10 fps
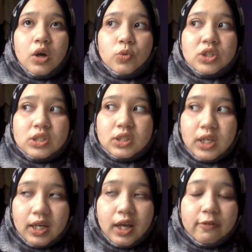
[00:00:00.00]
Which
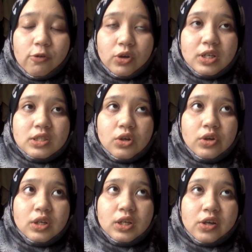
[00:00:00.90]
then I focus
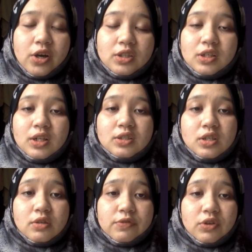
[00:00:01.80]
on the character
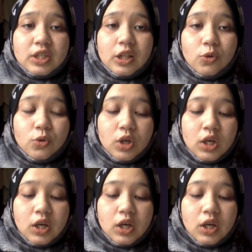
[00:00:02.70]
analysis of Othello